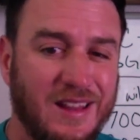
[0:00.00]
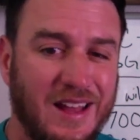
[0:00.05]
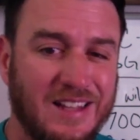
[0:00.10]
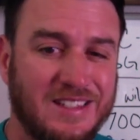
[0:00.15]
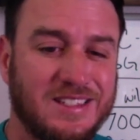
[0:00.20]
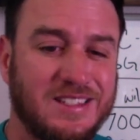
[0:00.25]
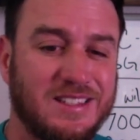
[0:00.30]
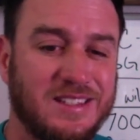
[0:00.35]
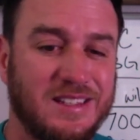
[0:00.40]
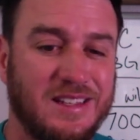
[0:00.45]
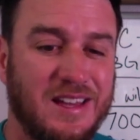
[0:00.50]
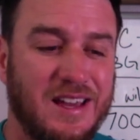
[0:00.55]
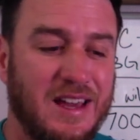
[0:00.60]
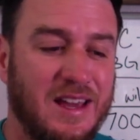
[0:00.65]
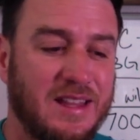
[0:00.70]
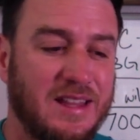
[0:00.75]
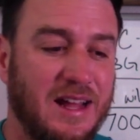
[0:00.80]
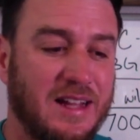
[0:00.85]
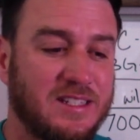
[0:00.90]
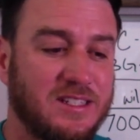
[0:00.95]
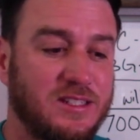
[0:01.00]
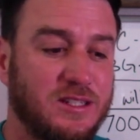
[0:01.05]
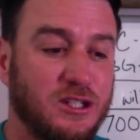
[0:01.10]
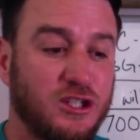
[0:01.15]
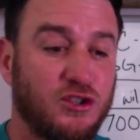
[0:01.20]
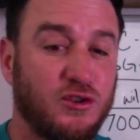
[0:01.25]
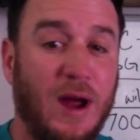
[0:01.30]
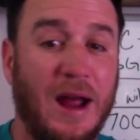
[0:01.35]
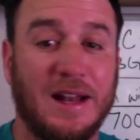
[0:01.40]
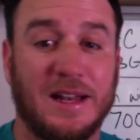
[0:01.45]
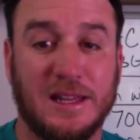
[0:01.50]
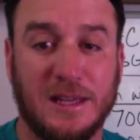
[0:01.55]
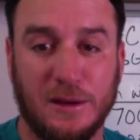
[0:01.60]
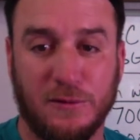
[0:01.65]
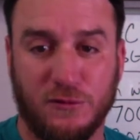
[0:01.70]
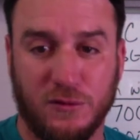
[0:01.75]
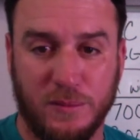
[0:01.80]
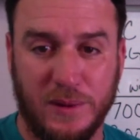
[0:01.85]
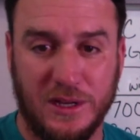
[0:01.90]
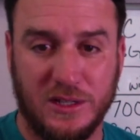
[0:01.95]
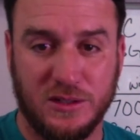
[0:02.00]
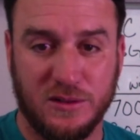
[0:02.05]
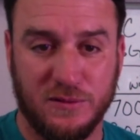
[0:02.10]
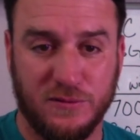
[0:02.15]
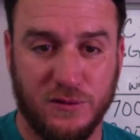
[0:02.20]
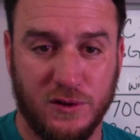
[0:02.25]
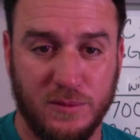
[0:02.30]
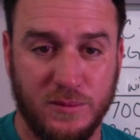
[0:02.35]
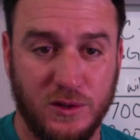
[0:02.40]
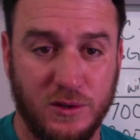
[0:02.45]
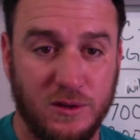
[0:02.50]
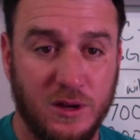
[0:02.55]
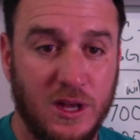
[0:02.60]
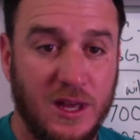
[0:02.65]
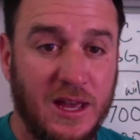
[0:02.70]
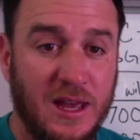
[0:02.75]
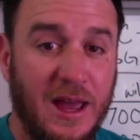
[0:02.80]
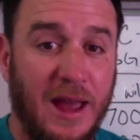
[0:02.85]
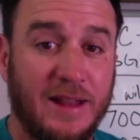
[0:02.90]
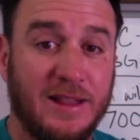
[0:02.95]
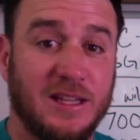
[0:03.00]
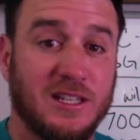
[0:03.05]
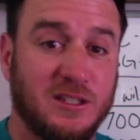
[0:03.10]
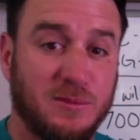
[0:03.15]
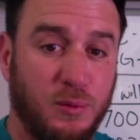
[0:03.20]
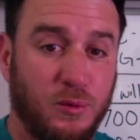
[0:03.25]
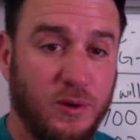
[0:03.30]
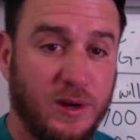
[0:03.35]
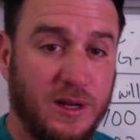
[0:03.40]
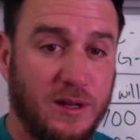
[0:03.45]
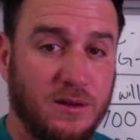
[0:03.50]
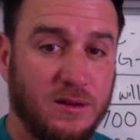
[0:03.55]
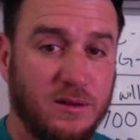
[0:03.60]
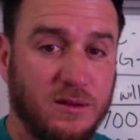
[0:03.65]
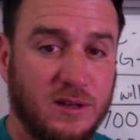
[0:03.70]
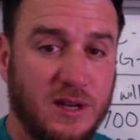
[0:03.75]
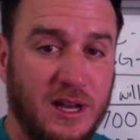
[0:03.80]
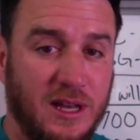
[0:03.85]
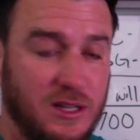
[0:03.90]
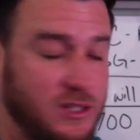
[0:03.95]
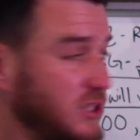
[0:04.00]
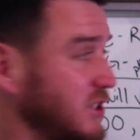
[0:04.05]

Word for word: That's, that's distracting information from you at this point, okay?